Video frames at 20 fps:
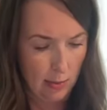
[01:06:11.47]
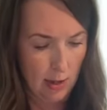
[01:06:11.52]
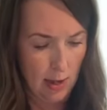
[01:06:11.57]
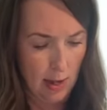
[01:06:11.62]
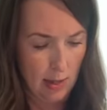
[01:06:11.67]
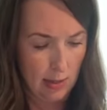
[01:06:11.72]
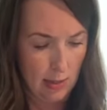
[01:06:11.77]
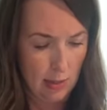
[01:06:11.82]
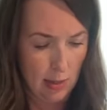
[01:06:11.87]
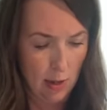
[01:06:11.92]

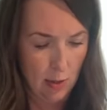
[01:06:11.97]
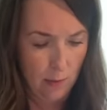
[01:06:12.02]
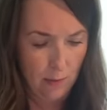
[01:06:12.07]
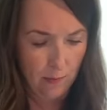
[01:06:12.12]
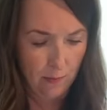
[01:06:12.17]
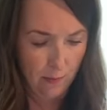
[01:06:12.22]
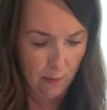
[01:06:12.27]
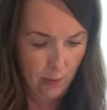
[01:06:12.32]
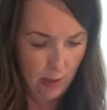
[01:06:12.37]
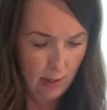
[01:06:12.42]
Okay, so
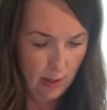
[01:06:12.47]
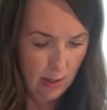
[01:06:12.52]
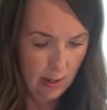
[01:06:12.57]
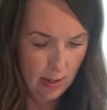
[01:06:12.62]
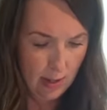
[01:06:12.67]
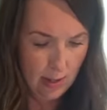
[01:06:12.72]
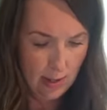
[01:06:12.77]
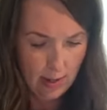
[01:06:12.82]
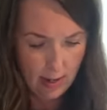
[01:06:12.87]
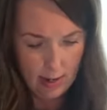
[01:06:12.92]

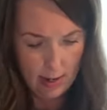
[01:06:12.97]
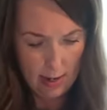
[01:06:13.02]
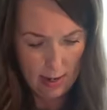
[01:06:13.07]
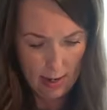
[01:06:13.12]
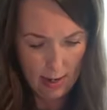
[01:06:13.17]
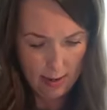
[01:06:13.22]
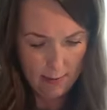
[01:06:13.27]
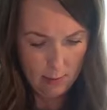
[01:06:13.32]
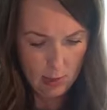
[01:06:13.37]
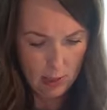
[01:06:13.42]

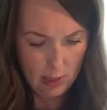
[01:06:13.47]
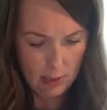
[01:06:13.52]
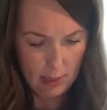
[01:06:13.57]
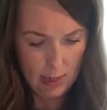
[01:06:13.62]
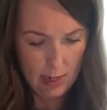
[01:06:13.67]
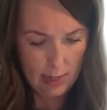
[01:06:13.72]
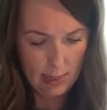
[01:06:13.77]
I am just